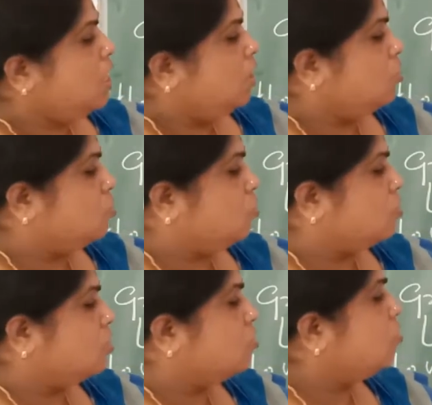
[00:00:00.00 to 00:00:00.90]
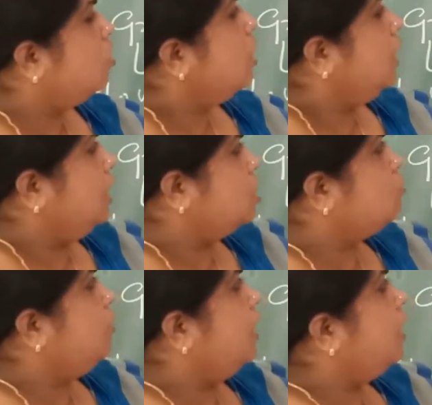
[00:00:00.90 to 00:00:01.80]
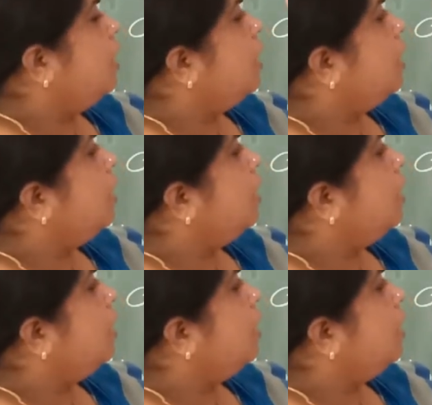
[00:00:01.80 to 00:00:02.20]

resources. So it is being